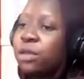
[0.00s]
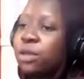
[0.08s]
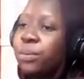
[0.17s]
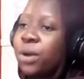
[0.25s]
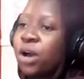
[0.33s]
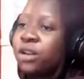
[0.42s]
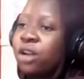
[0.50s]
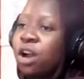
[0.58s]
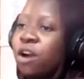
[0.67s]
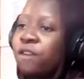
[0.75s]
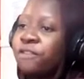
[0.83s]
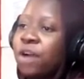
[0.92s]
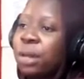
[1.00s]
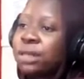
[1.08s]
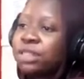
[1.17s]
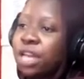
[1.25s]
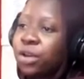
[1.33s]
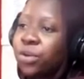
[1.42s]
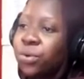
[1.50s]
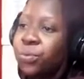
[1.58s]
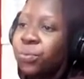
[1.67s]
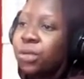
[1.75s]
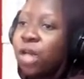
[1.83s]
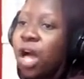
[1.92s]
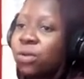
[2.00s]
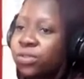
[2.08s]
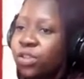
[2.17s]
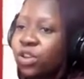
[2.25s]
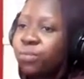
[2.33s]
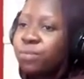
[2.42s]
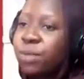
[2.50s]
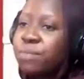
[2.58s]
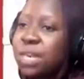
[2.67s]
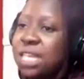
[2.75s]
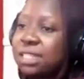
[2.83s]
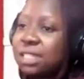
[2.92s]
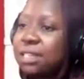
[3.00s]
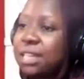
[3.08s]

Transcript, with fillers: The board of Faladeco will also be meeting